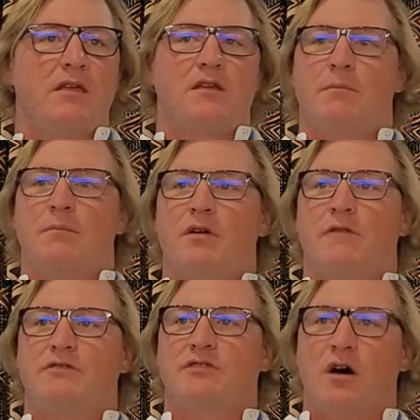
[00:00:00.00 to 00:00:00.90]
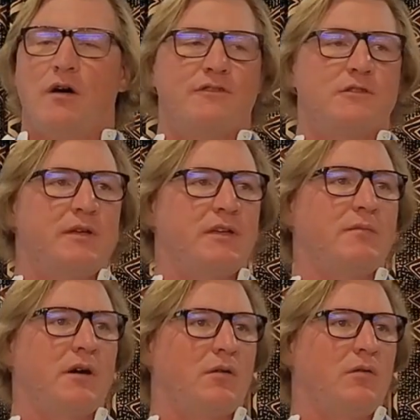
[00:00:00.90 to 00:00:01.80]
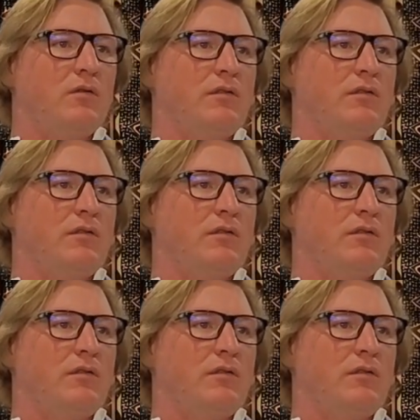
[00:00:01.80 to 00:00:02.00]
number of staff, it's speaking about all